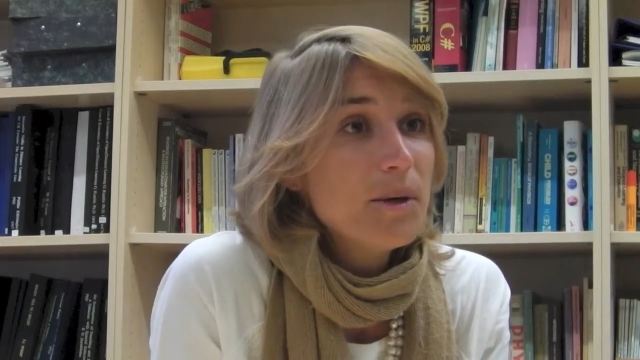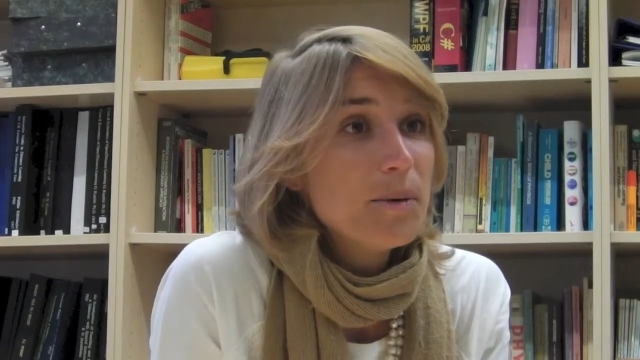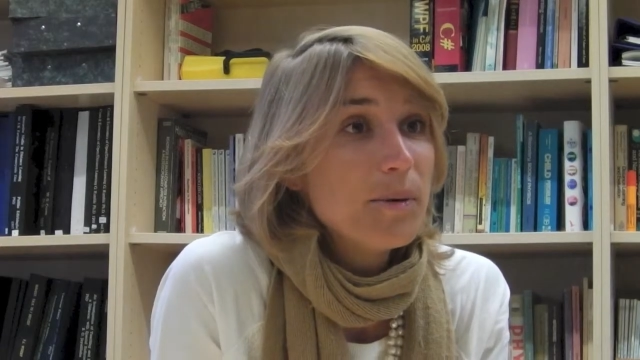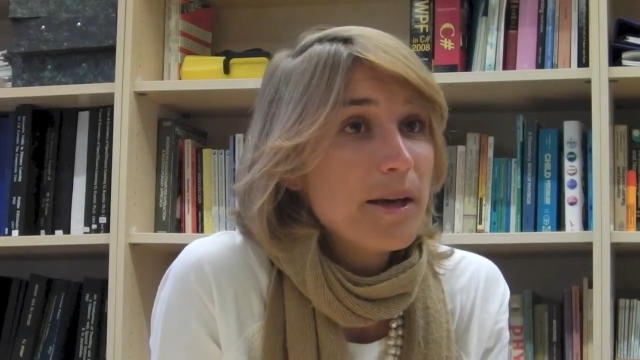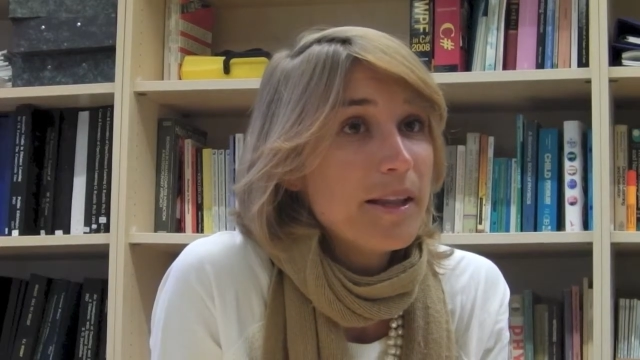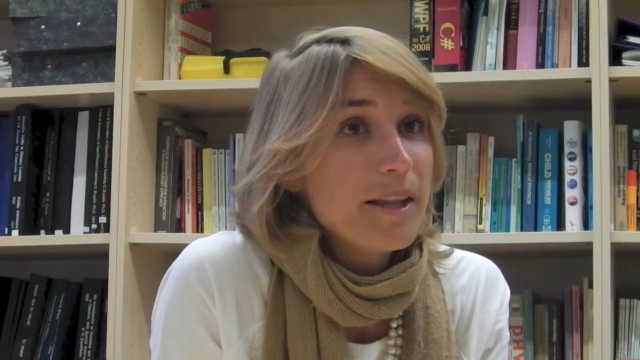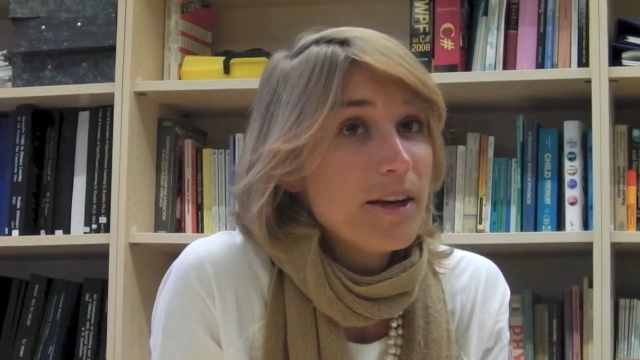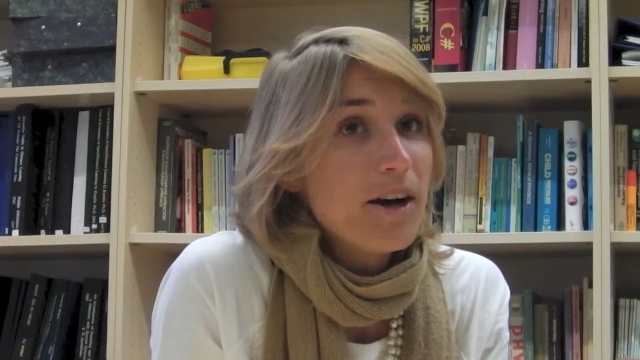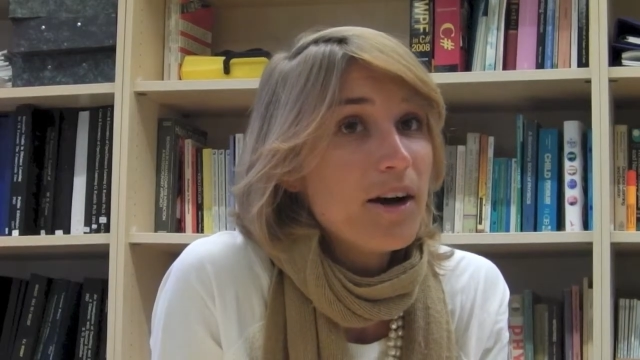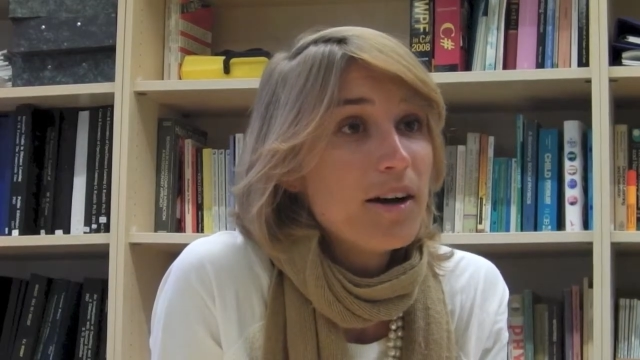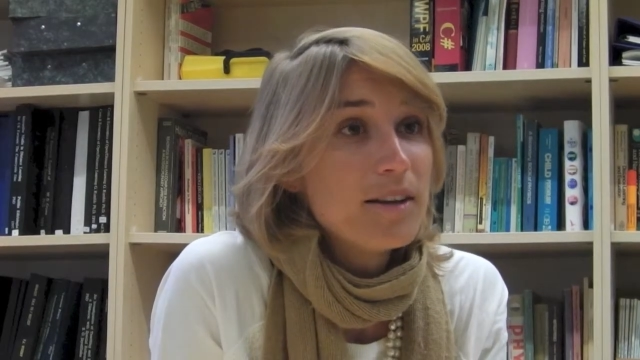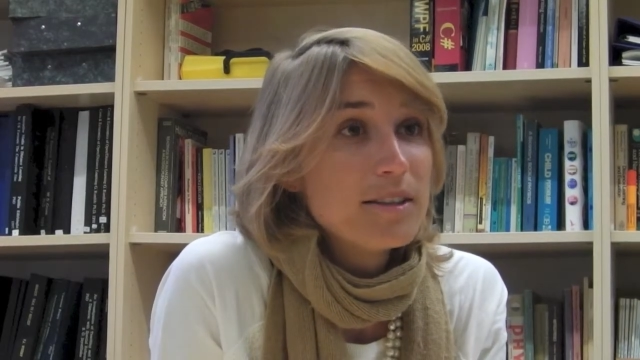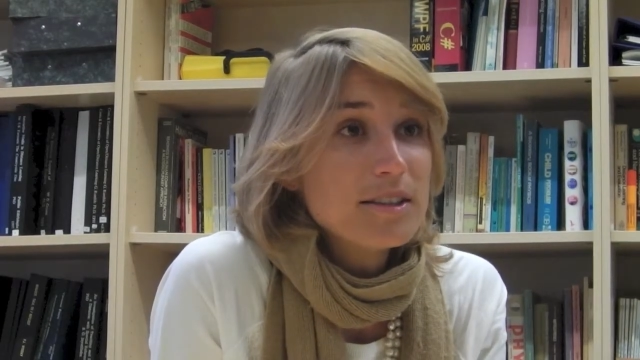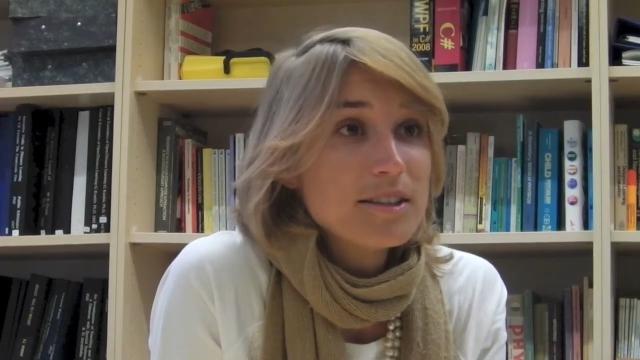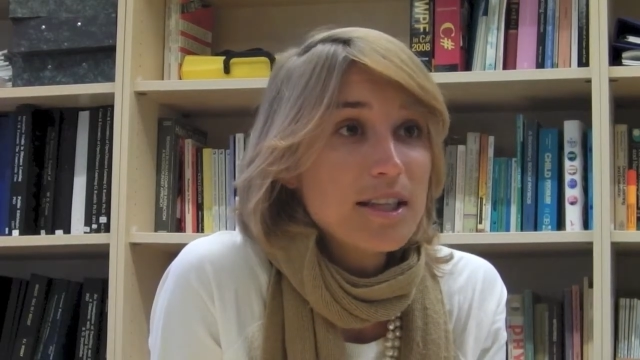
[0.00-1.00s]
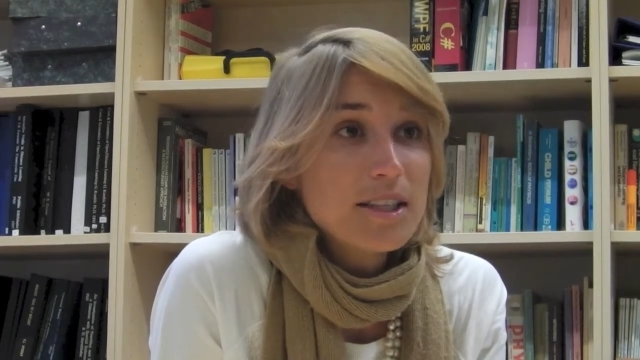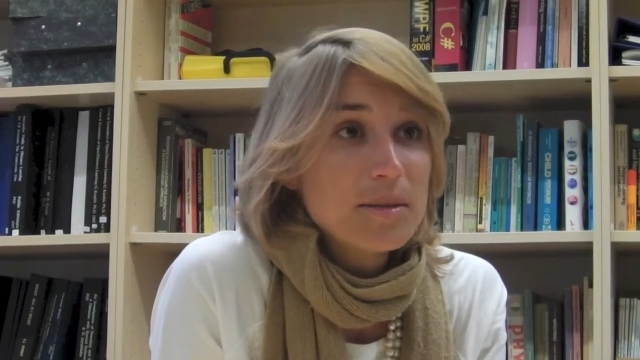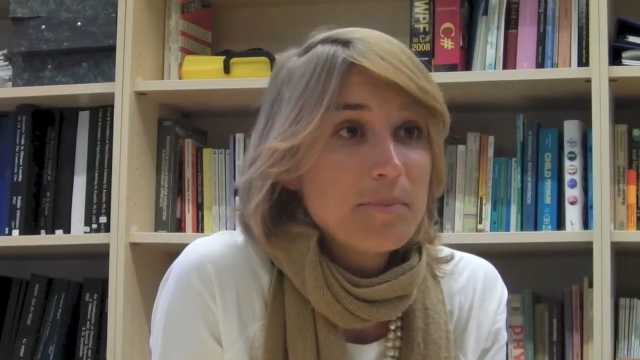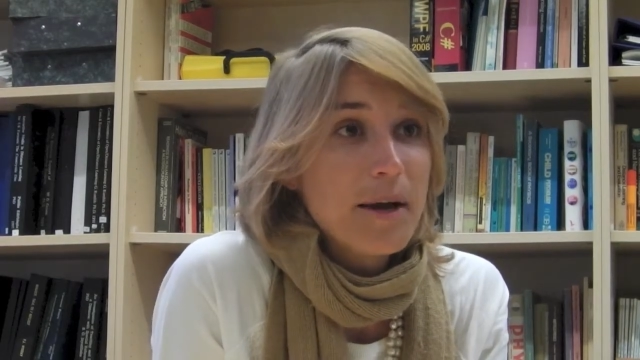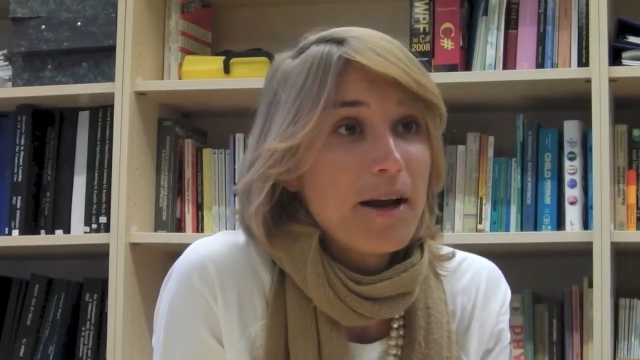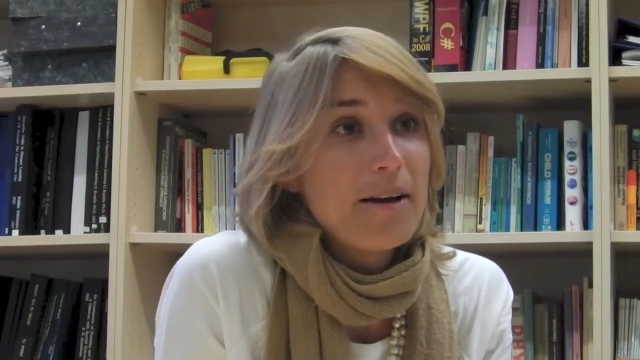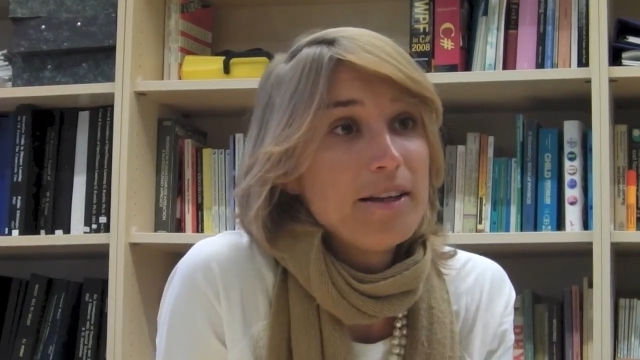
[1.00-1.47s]
where there are
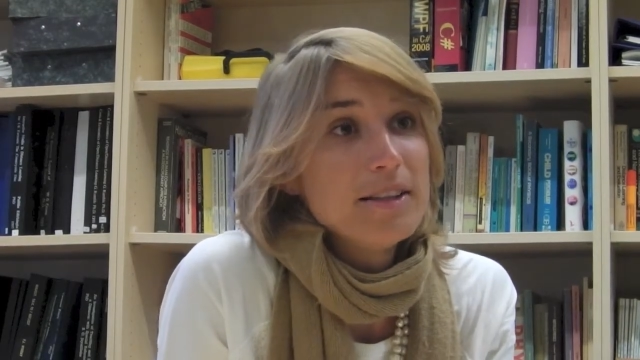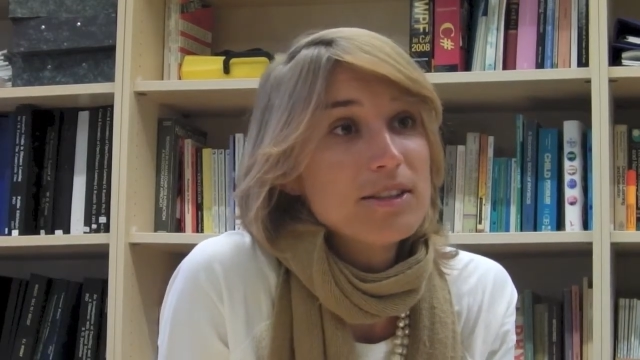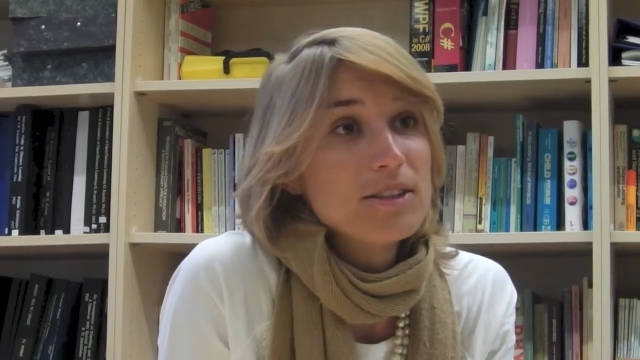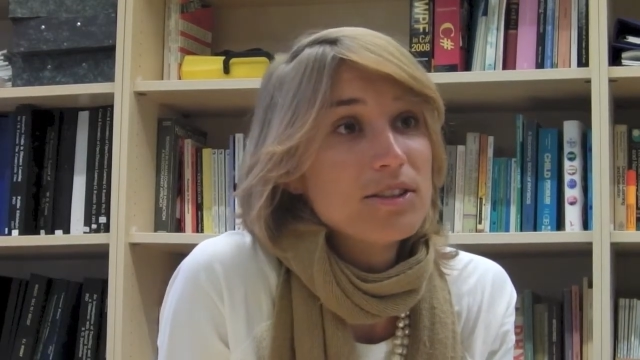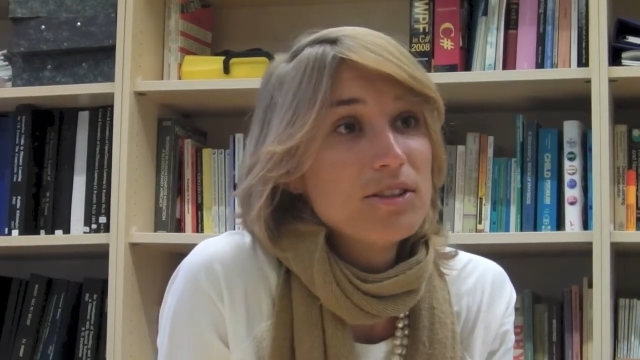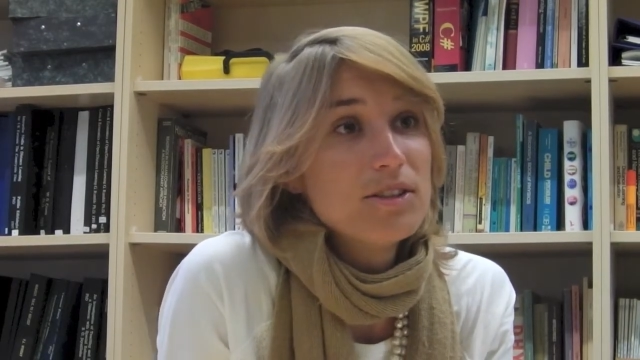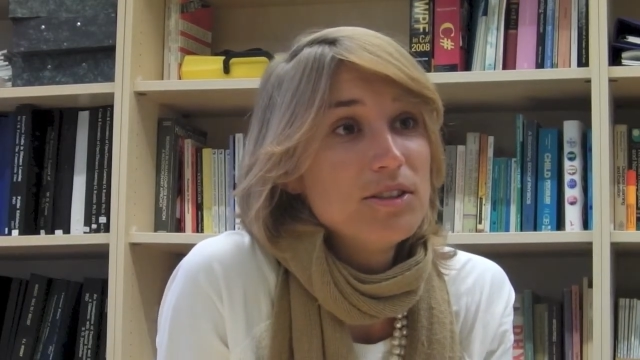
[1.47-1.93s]
such barriers